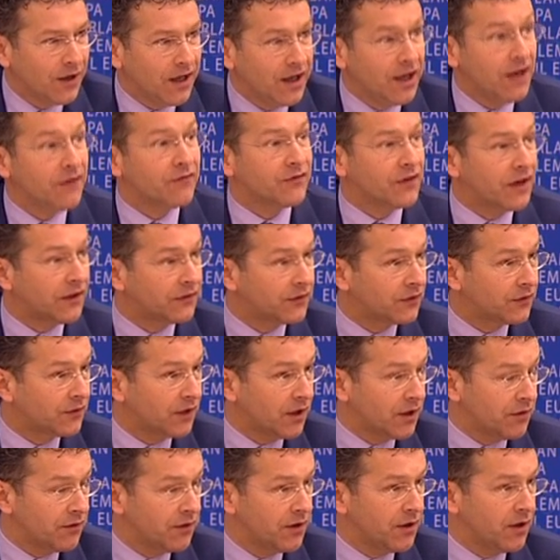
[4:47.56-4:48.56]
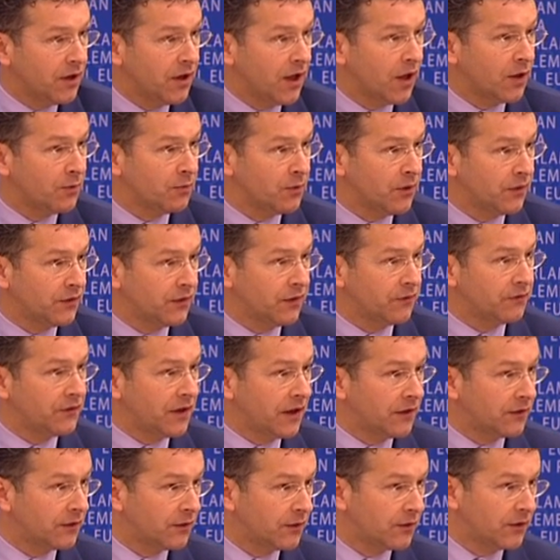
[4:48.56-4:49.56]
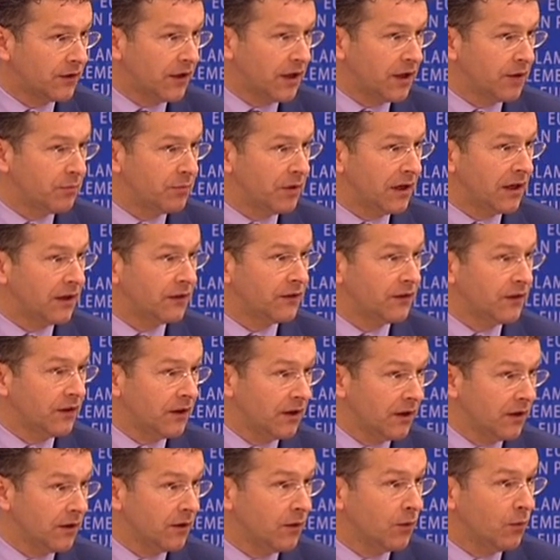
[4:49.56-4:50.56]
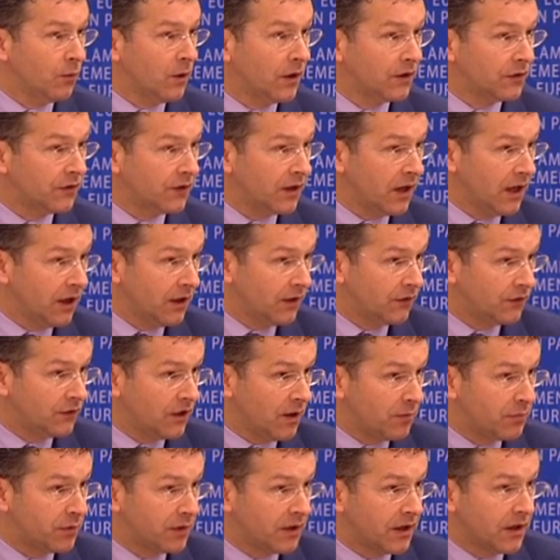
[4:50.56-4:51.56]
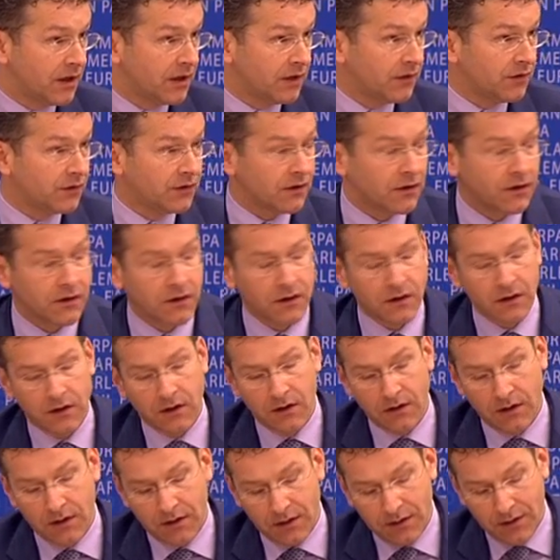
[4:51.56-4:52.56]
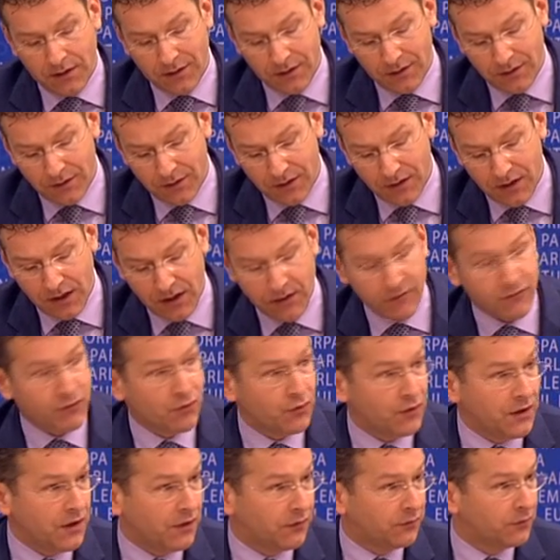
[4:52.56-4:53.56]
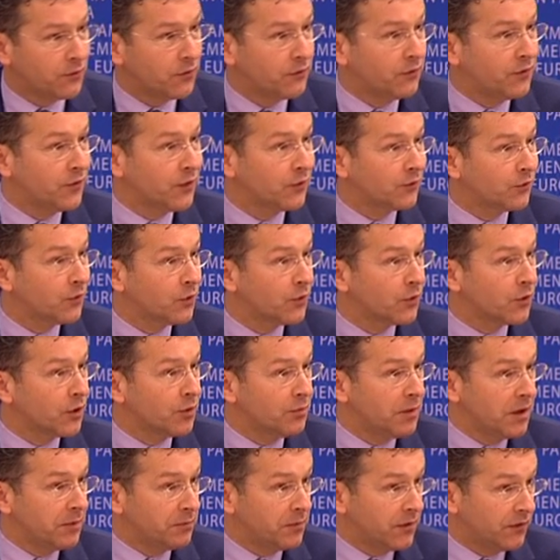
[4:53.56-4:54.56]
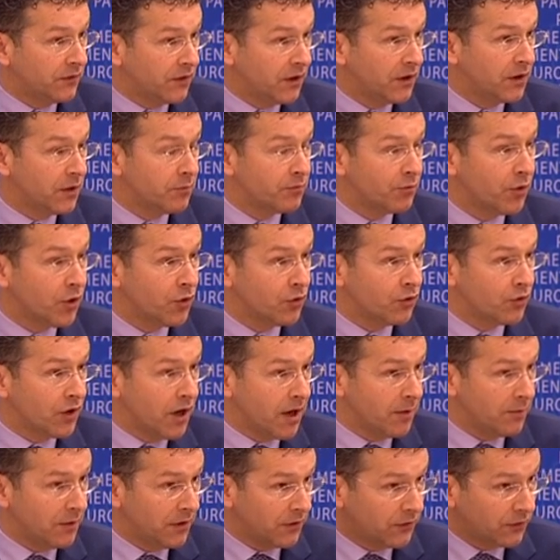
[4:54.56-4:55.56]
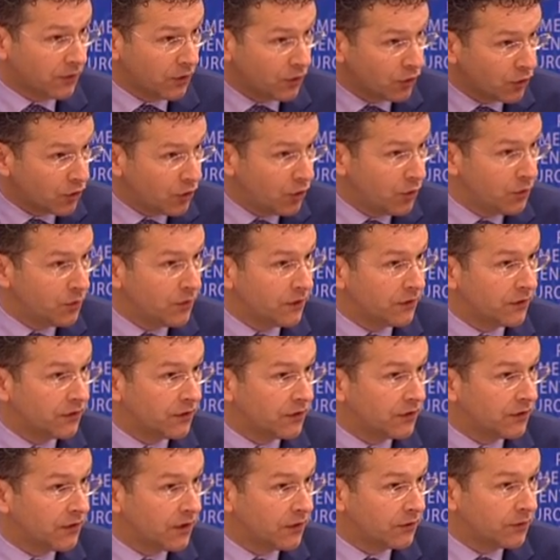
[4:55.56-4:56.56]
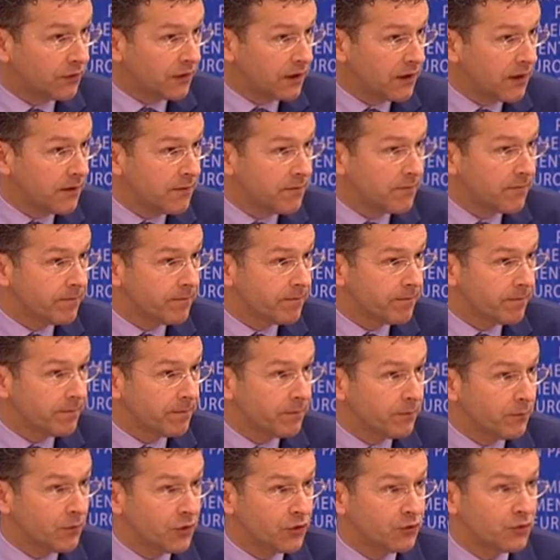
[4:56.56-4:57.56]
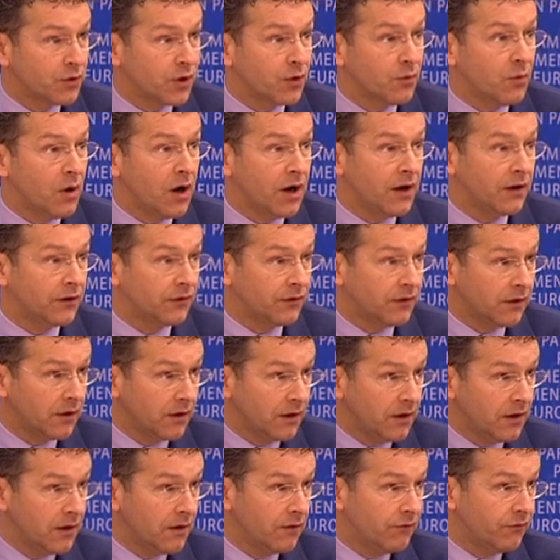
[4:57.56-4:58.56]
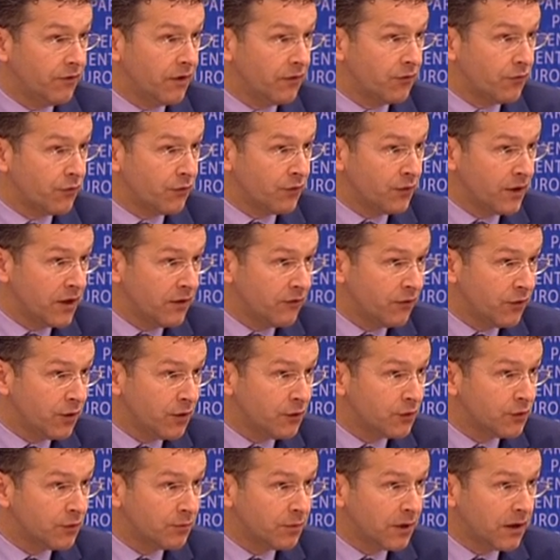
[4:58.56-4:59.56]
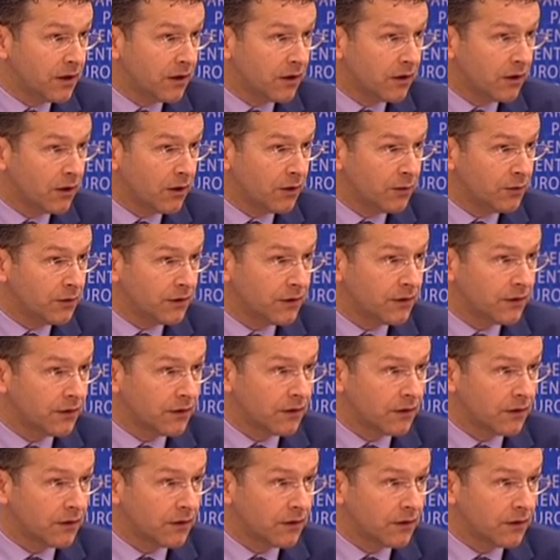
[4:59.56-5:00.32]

if necessary, in other words, if debt sustainability once again is jeopardized, if Greece fulfills all the commitments and the program is concluded successfully, which requires a fifth review to be concluded,